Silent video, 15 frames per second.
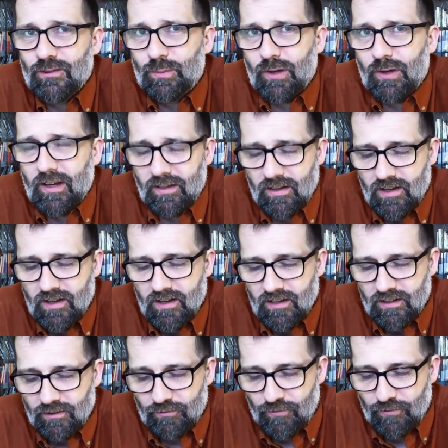Brian,
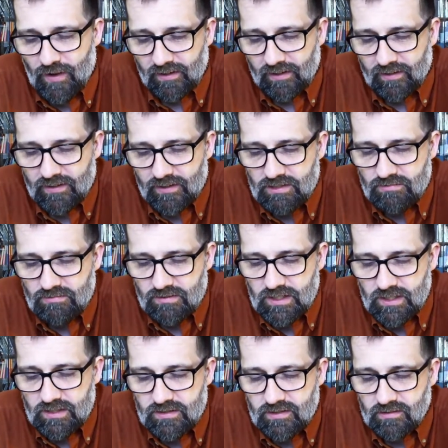the fact that you
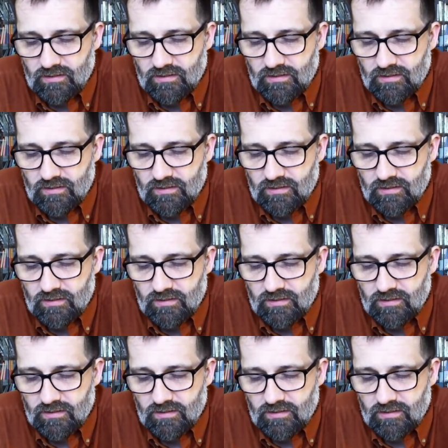need